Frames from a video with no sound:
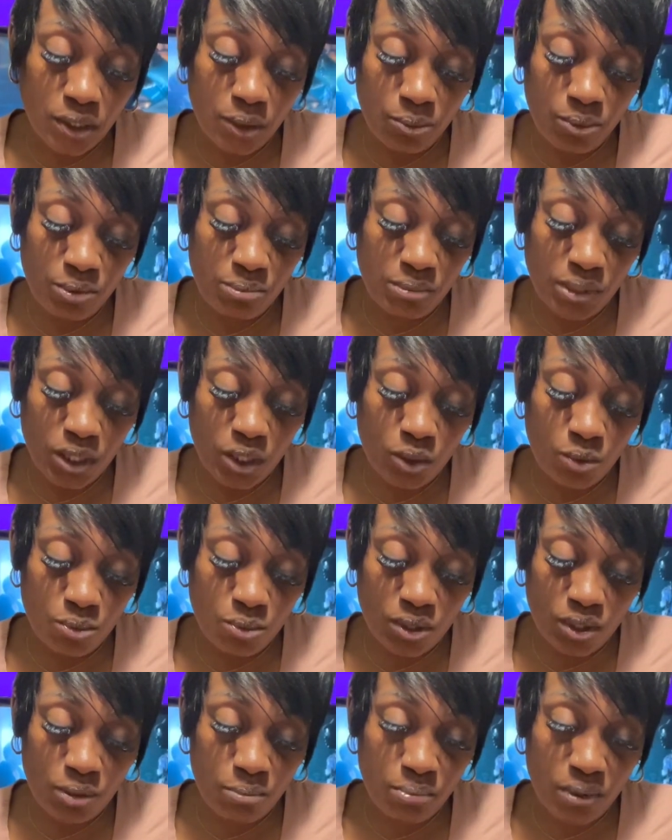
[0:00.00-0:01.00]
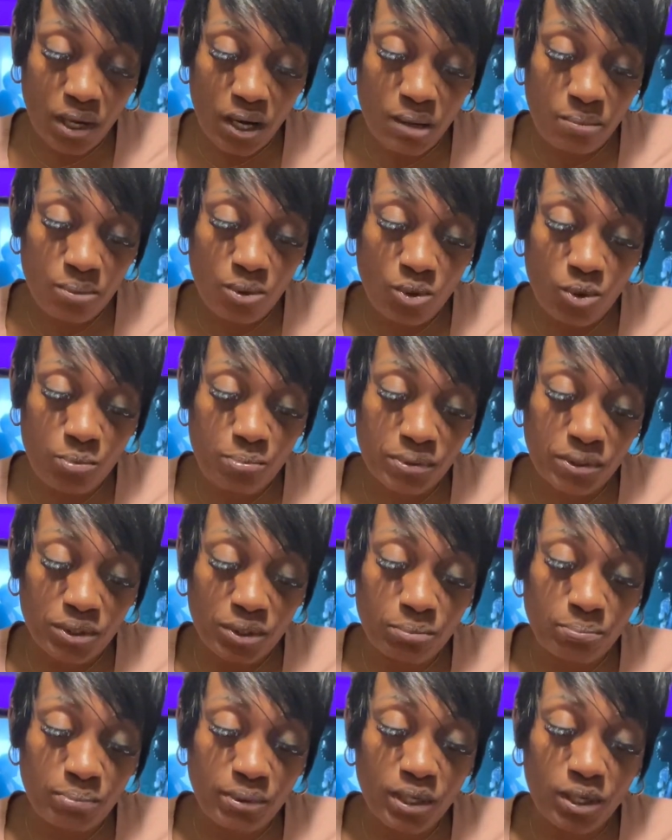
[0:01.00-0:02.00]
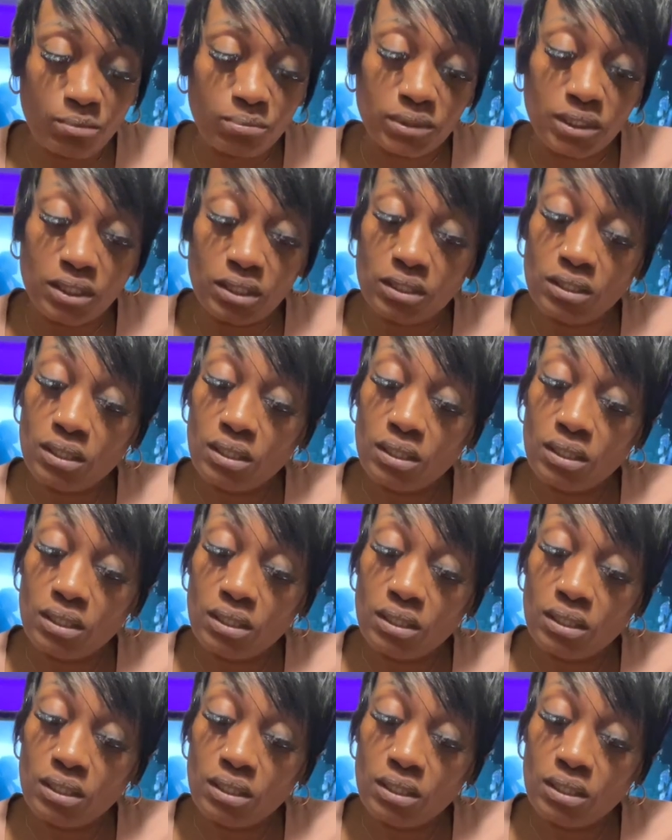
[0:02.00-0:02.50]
will make you want to pop open a bubbly.